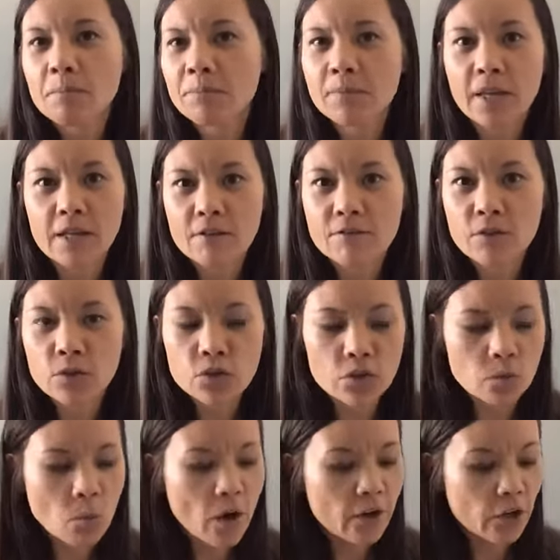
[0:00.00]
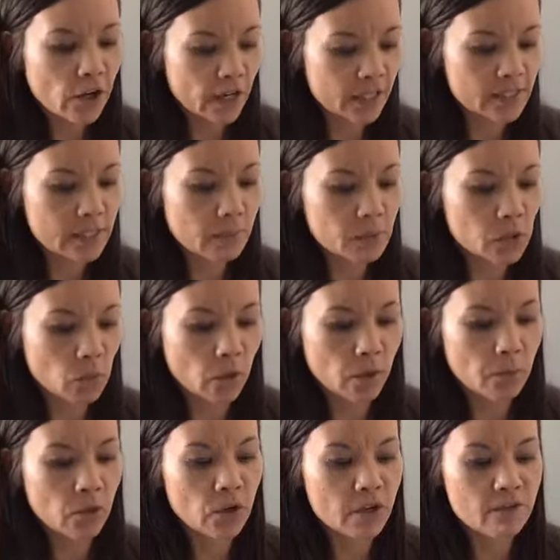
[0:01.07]
like a filtered water, and it seems to work
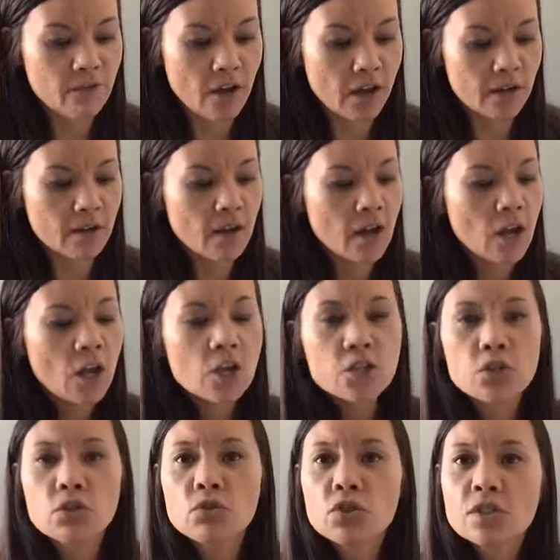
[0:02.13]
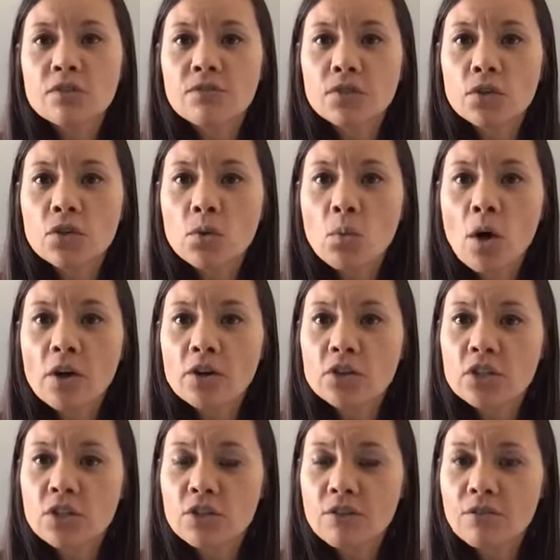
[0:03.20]
pretty fine. So you just fill the water
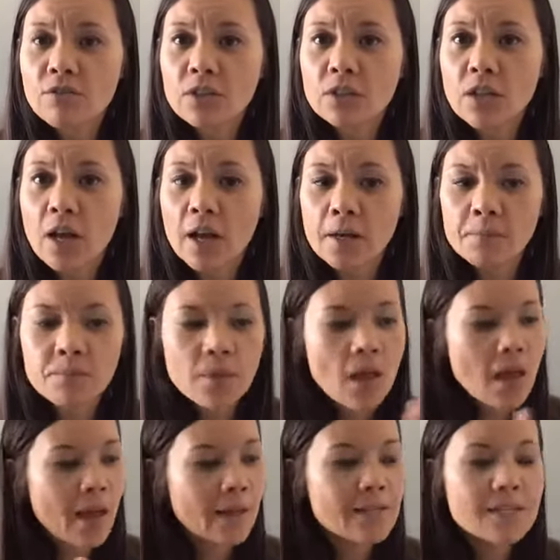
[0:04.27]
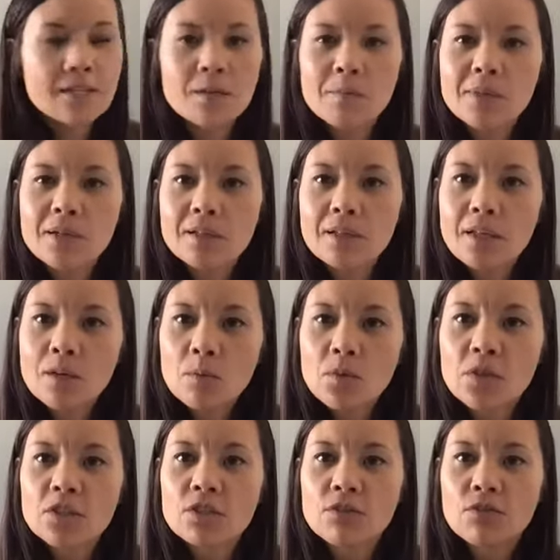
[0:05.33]
to the fill line, and typically with
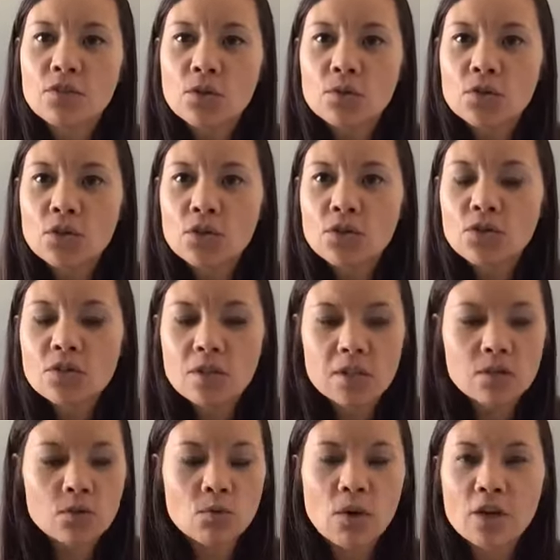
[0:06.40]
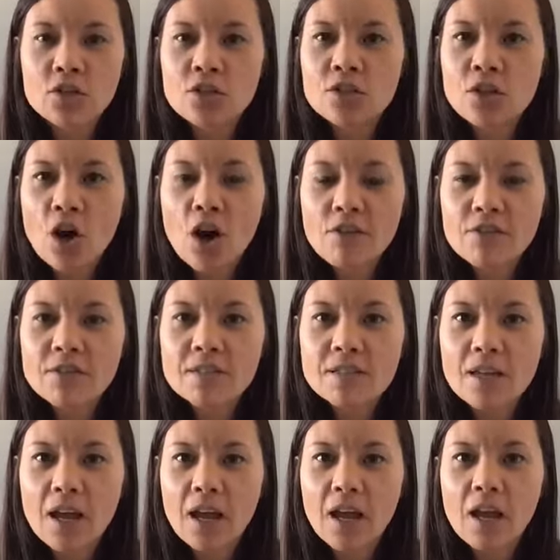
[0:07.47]
the diffusers, the directions often
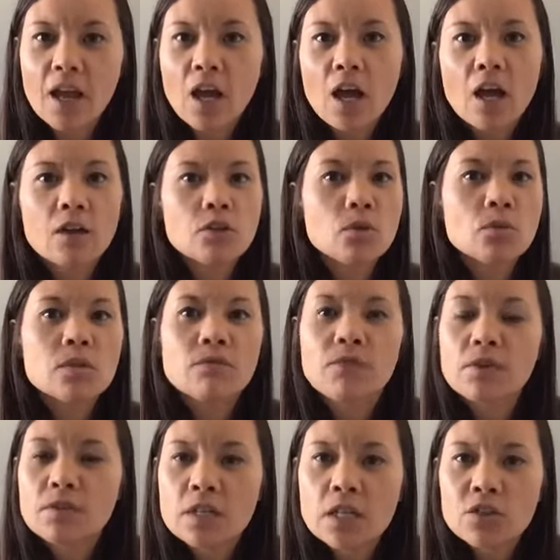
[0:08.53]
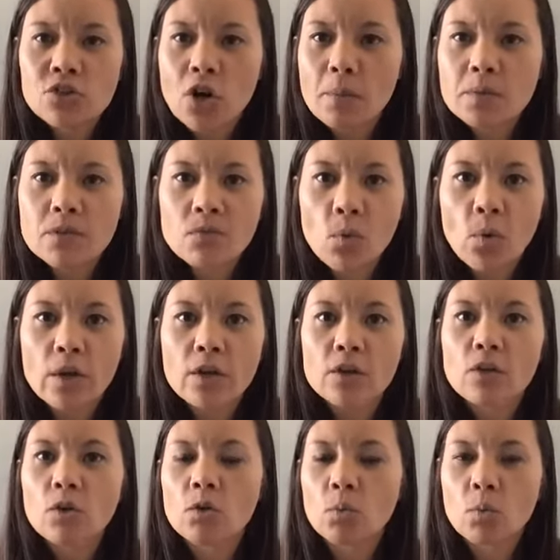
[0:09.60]
say use 15 drops of
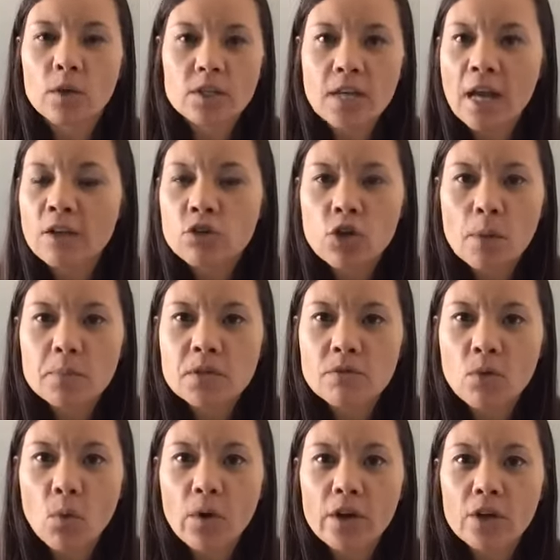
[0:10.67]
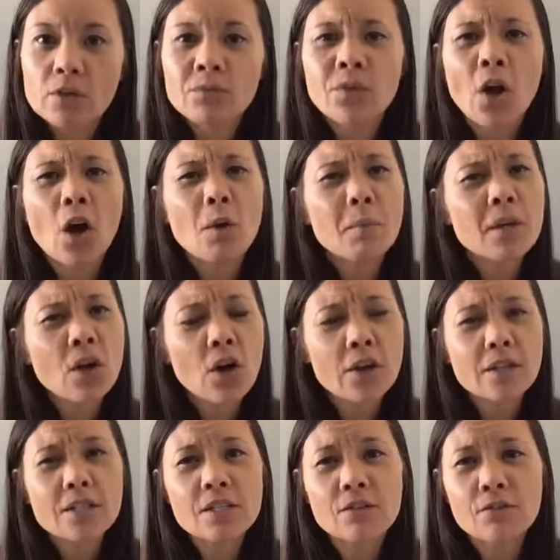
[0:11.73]
oil or 10 drops of oil. I'll be
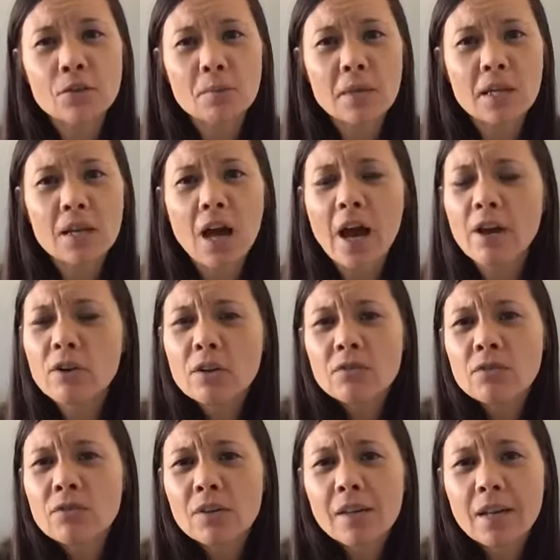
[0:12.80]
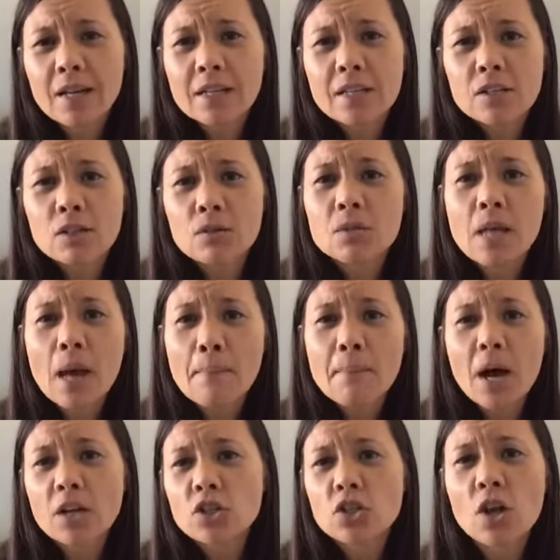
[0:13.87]
honest, for me, I don't even feel like I need to use that
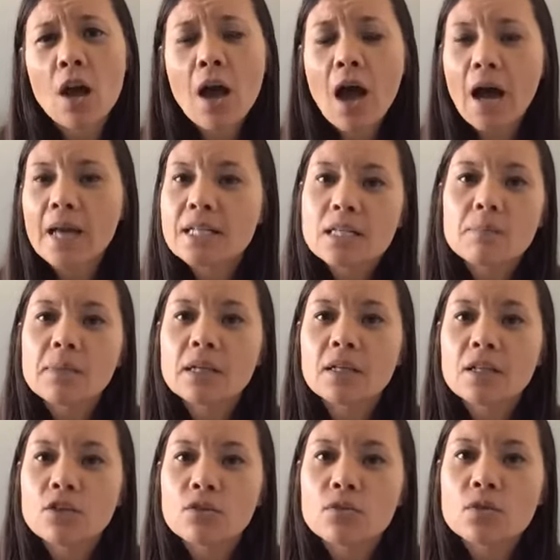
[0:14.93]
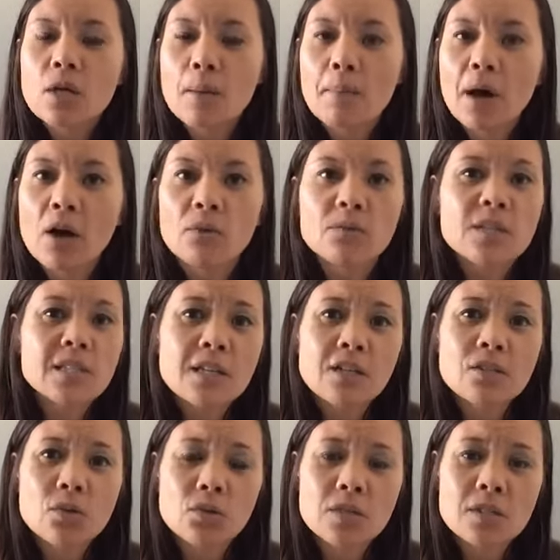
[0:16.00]
much. I typically use about
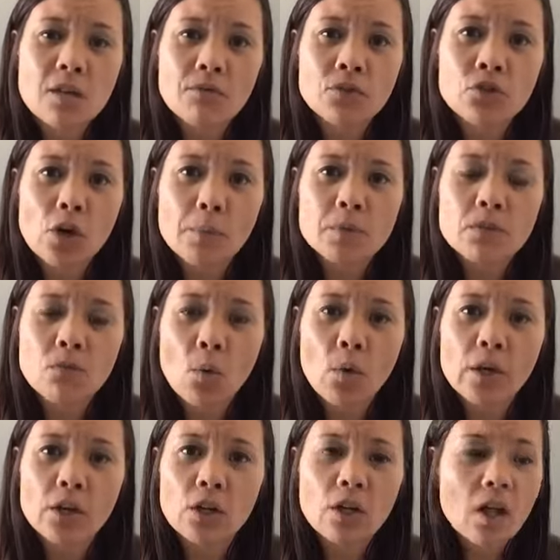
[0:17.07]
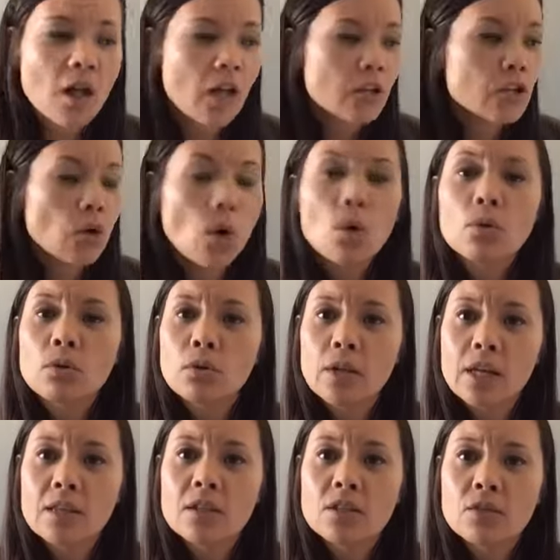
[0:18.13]
6 or 7 drops of oil total
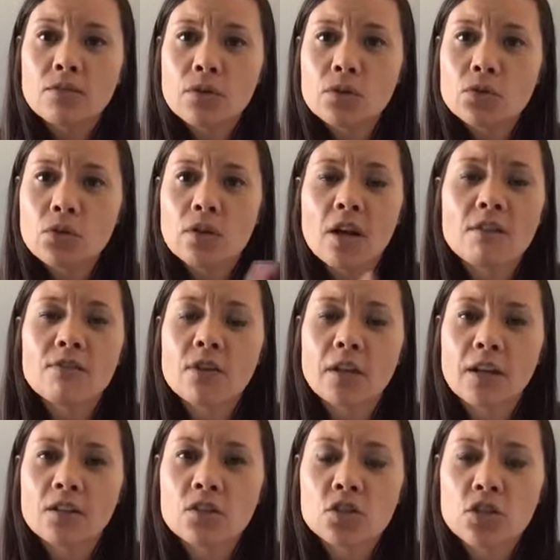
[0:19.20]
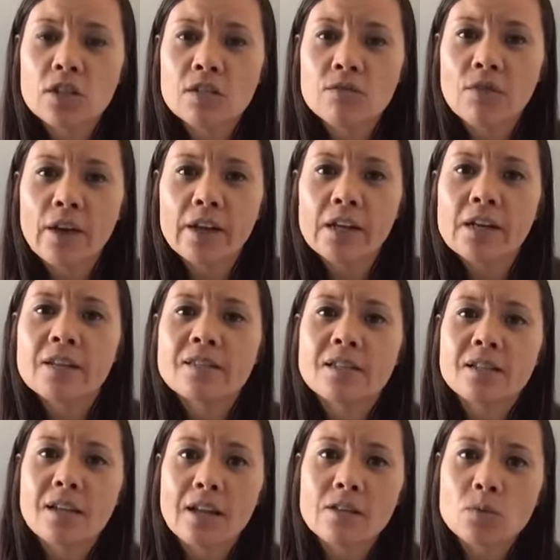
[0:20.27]
in the diffuser, and I feel like it's just fine, and it's a
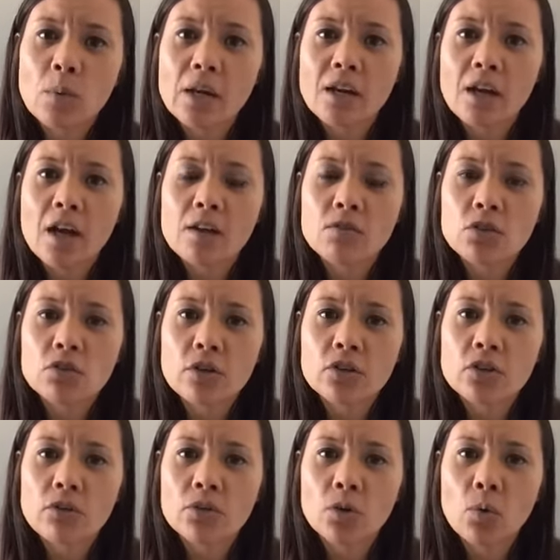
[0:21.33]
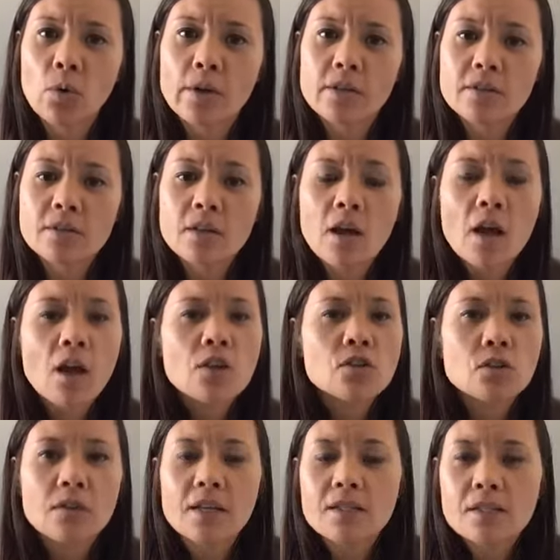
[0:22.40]
nice way to kind of stretch out your oils.
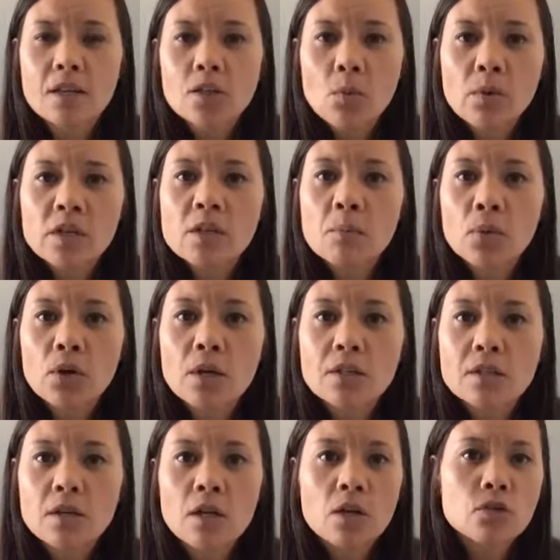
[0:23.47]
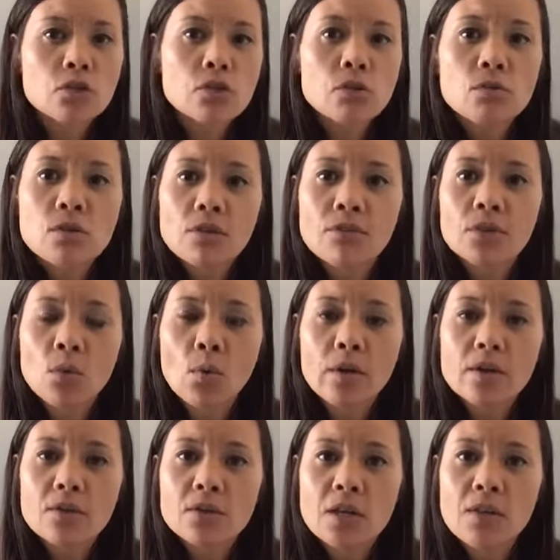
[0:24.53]
So let's say you wanted to put 2 different
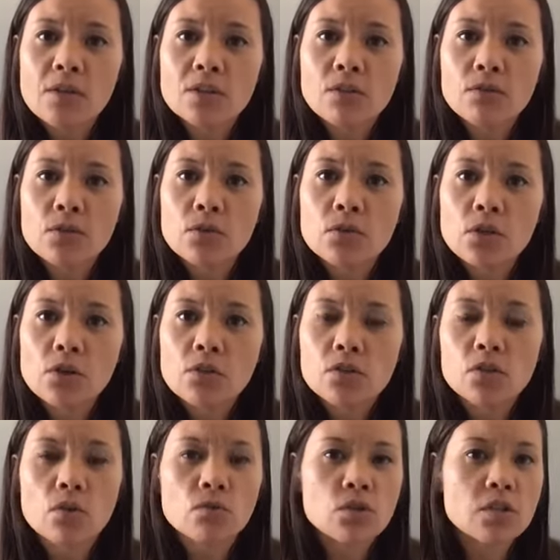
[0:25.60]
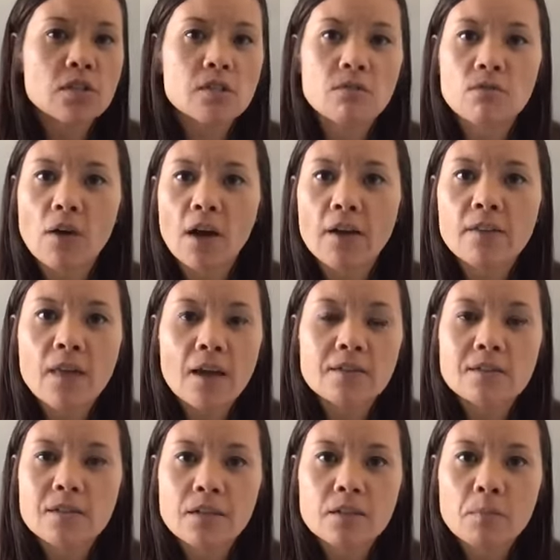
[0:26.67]
oils in the diffuser, so just divide that
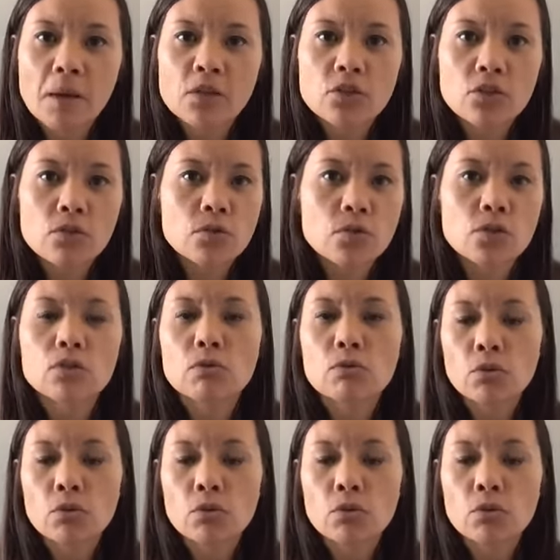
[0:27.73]
6 by 2. So you do